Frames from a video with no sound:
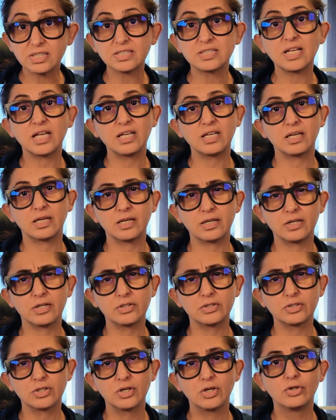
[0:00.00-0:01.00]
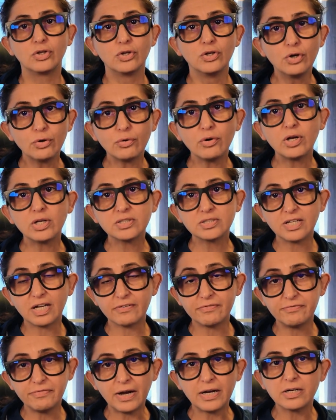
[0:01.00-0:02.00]
the saying is, the neurons
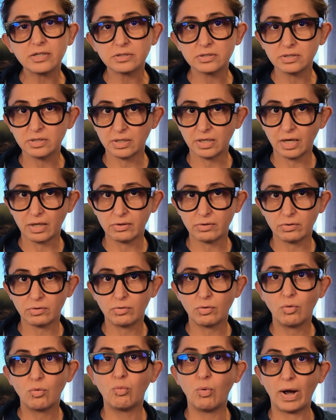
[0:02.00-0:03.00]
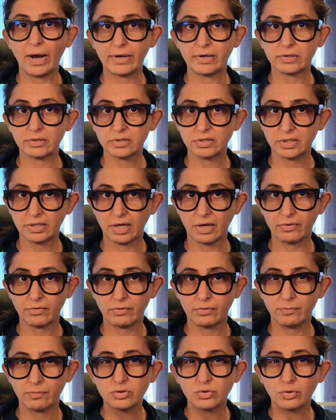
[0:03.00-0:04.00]
that fire together, wire
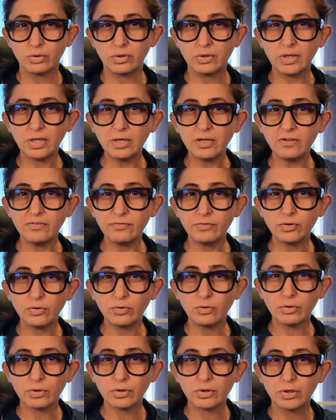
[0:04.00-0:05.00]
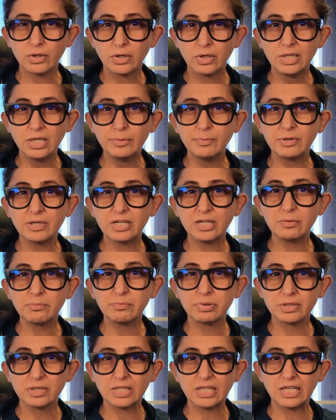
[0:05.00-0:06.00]
together. So think of your
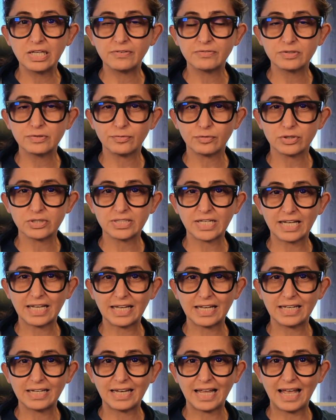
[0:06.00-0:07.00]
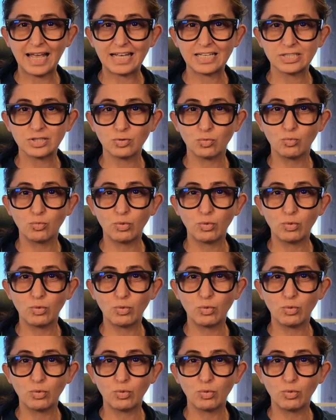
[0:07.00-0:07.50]
limiting beliefs for a second as